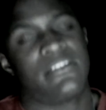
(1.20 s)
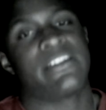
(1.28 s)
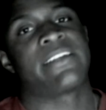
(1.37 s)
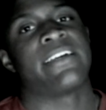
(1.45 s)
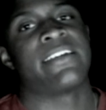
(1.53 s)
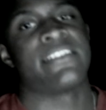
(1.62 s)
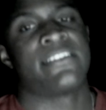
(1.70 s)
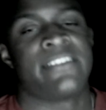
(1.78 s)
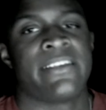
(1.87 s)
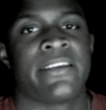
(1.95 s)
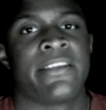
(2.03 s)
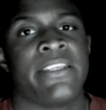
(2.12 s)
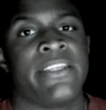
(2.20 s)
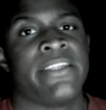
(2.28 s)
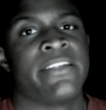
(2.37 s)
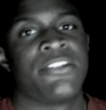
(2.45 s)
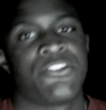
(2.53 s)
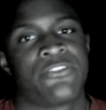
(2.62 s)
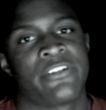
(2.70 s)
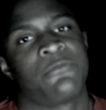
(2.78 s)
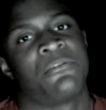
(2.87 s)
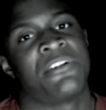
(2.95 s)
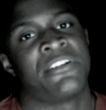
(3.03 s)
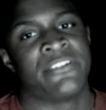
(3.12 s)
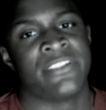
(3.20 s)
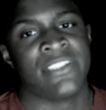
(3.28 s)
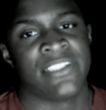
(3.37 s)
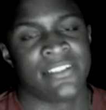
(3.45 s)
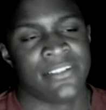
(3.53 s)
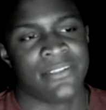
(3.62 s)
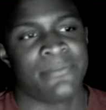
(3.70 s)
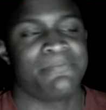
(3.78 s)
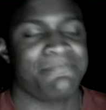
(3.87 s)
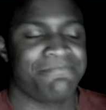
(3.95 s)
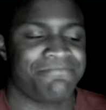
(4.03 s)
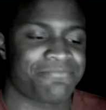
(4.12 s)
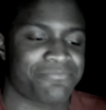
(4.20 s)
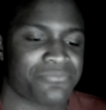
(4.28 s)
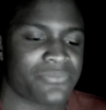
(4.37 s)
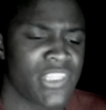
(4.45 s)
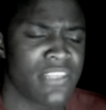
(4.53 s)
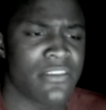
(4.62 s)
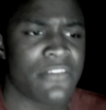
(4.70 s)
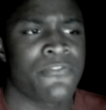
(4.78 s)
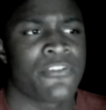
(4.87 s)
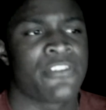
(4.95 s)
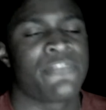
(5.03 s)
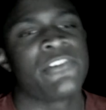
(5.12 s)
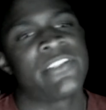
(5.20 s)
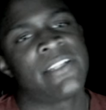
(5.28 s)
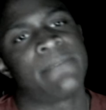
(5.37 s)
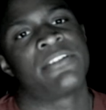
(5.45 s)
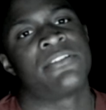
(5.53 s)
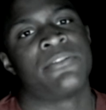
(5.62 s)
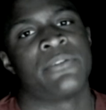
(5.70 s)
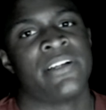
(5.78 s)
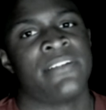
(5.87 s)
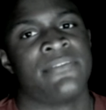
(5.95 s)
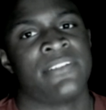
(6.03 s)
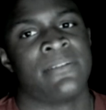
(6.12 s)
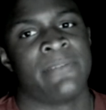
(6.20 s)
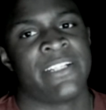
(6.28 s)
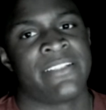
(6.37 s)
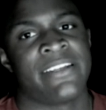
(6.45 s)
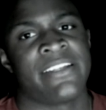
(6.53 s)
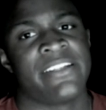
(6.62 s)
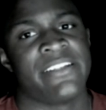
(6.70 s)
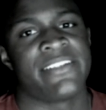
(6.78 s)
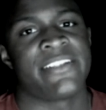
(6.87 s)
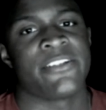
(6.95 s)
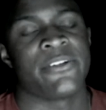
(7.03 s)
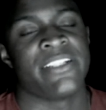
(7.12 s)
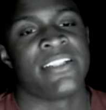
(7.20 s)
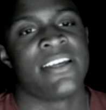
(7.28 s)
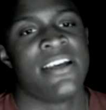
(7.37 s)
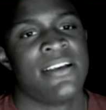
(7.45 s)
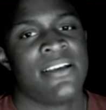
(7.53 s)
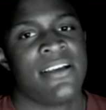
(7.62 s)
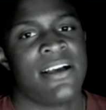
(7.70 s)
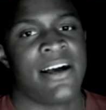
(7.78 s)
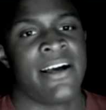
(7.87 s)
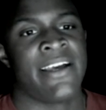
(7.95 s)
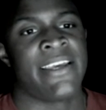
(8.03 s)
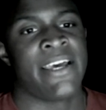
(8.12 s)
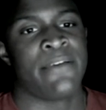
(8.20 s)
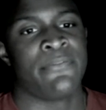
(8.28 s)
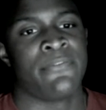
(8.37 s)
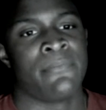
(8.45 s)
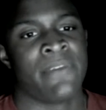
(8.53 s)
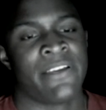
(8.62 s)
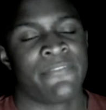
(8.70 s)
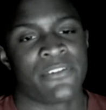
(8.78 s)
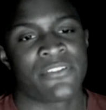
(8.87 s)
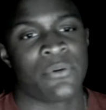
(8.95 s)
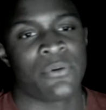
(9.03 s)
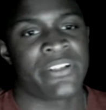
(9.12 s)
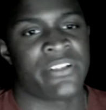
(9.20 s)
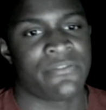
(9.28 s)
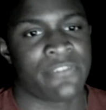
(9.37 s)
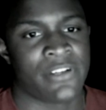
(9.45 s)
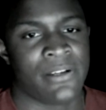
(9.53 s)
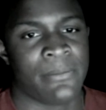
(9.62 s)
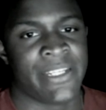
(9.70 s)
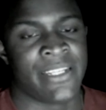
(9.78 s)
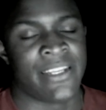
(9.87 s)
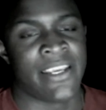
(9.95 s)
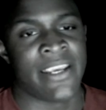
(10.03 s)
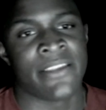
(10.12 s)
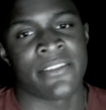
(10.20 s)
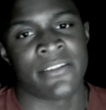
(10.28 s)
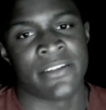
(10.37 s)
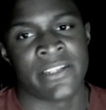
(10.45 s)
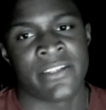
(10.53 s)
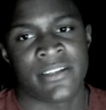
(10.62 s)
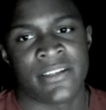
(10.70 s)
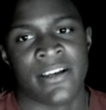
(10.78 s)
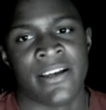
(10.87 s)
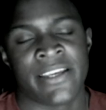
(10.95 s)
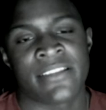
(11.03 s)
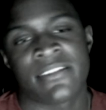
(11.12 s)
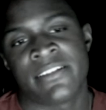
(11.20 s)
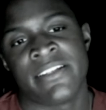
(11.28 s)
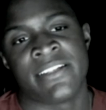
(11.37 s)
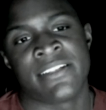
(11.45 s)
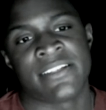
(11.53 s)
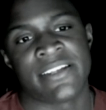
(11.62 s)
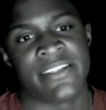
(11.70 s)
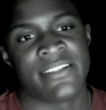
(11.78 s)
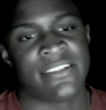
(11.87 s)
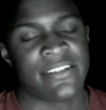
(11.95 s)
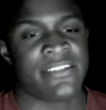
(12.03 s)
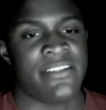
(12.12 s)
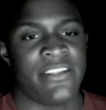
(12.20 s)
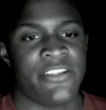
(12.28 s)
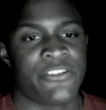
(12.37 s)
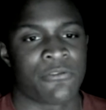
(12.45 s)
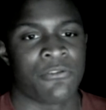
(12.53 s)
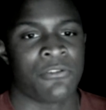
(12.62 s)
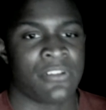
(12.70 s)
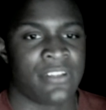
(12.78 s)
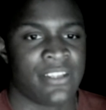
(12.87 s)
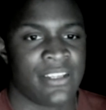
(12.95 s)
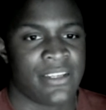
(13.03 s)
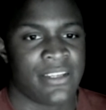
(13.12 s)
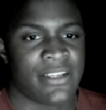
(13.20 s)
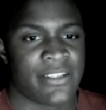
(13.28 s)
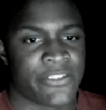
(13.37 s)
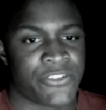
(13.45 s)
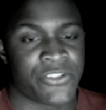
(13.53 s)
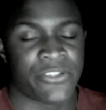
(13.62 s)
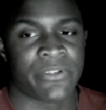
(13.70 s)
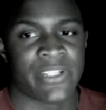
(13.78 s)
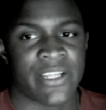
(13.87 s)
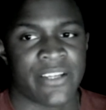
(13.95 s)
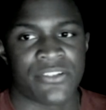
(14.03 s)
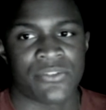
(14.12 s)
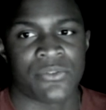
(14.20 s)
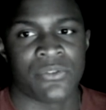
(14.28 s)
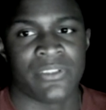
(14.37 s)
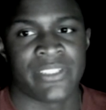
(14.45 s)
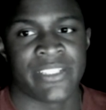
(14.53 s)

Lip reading: Alright guys, take a knee, drink water, and listen up. For the first episode of my Take a Knee series, I have my first question from an Anthony. Anthony is a 16-year-old junior in high school.